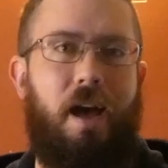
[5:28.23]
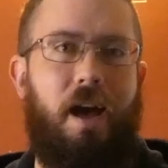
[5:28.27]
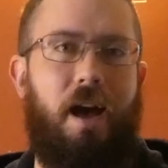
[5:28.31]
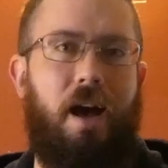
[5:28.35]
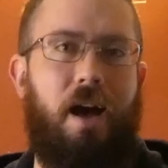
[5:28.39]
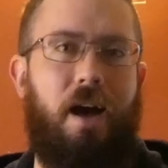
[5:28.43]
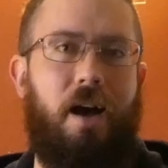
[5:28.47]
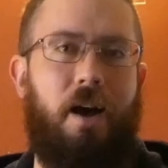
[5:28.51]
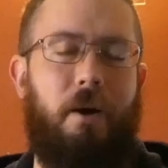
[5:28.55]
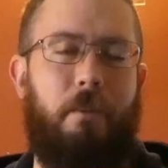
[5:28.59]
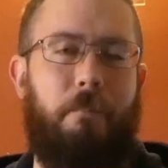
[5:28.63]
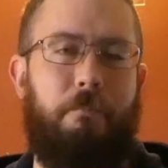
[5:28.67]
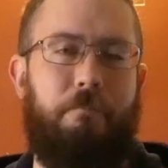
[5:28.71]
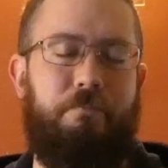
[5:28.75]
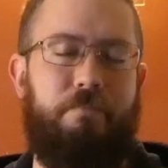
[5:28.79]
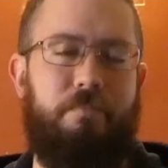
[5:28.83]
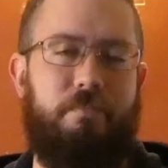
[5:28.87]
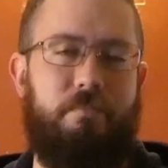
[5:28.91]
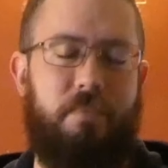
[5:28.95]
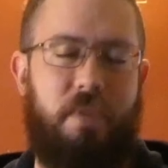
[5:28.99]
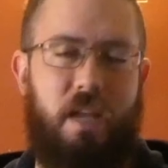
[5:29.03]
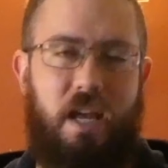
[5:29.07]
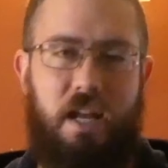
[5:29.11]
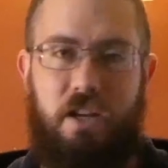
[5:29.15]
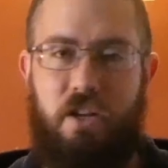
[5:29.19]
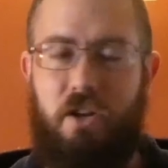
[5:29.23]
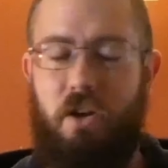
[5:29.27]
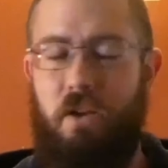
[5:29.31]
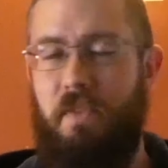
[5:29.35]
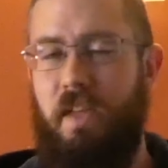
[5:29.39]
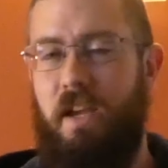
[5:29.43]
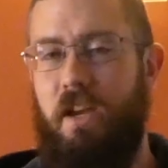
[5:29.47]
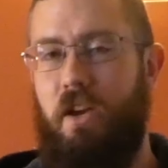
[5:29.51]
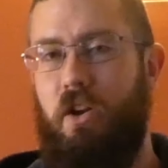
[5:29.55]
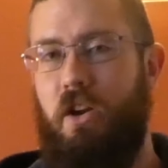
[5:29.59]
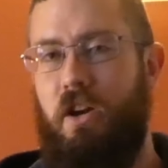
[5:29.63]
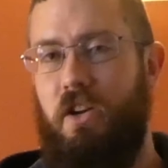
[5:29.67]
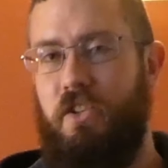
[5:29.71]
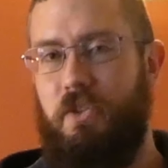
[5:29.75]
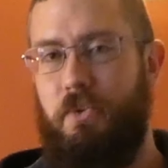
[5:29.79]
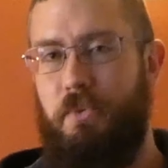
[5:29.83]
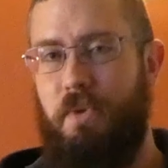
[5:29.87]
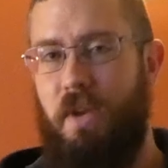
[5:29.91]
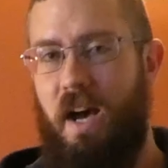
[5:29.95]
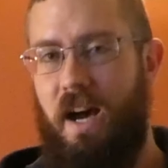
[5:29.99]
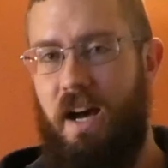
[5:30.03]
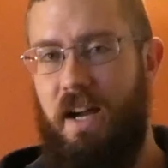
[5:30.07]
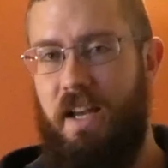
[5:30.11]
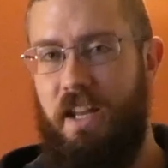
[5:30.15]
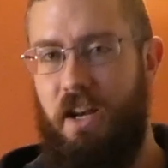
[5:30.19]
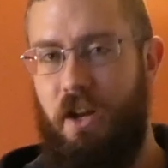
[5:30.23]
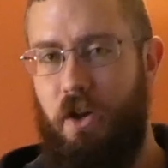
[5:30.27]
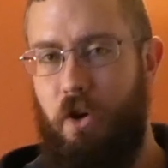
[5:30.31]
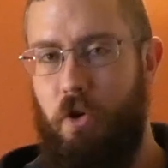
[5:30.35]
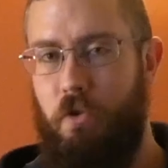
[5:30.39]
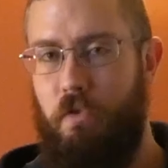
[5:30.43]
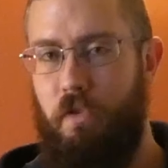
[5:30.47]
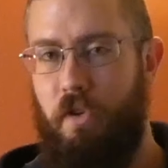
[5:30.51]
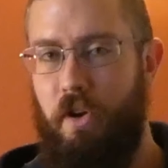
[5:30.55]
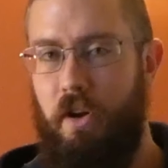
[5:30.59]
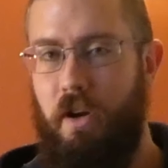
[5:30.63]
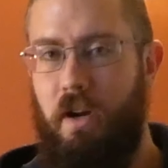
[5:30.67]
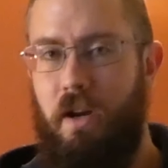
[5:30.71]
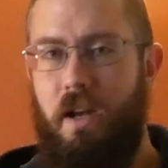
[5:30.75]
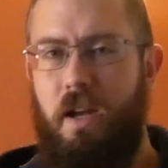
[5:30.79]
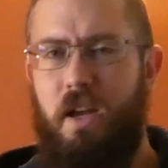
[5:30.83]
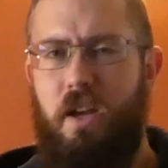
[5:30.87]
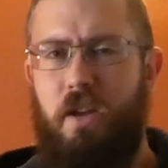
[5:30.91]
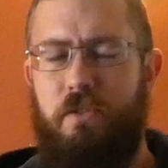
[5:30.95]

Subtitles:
and they could also knock it over.